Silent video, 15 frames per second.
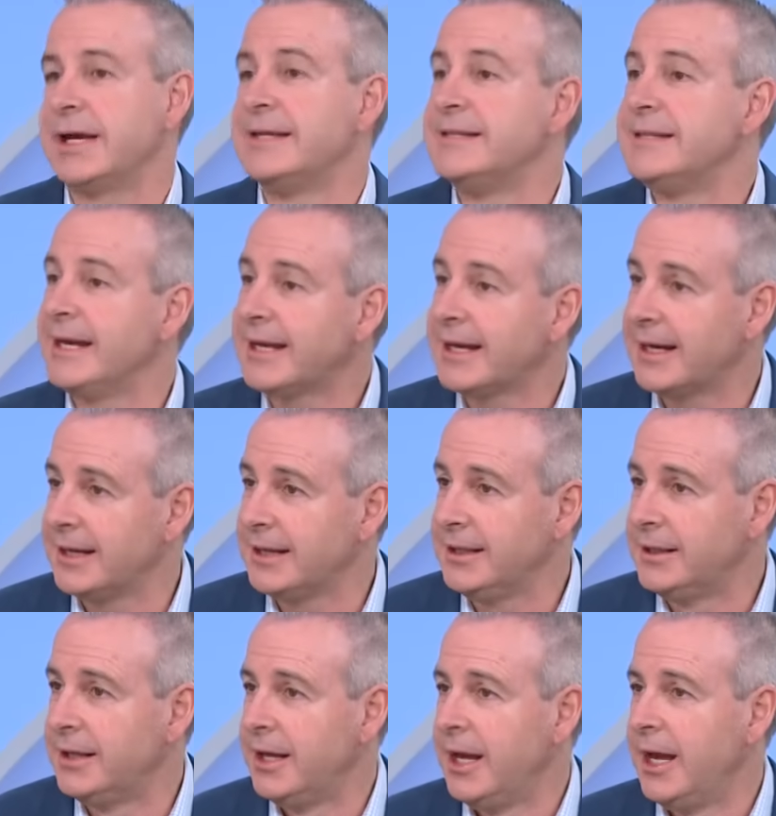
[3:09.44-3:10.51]
a
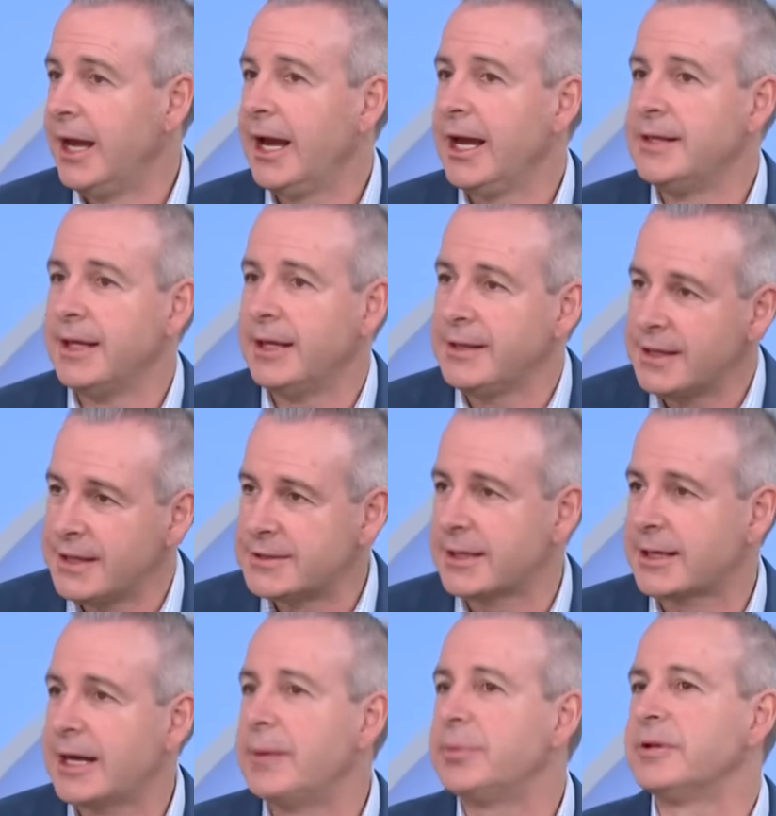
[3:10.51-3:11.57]
decade, and then there's a
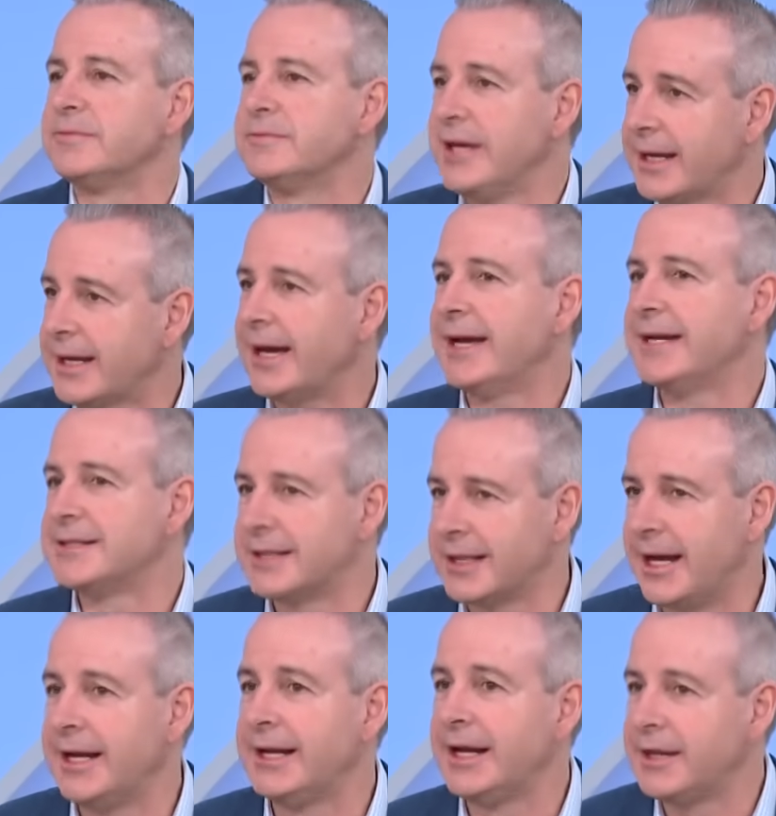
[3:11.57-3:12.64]
couple of decades
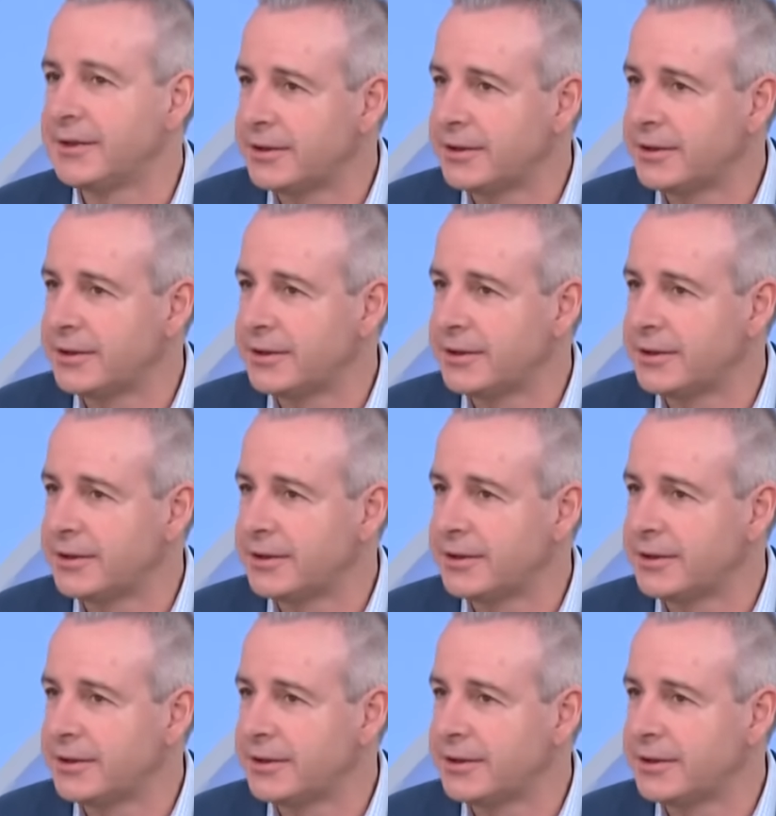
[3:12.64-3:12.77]
later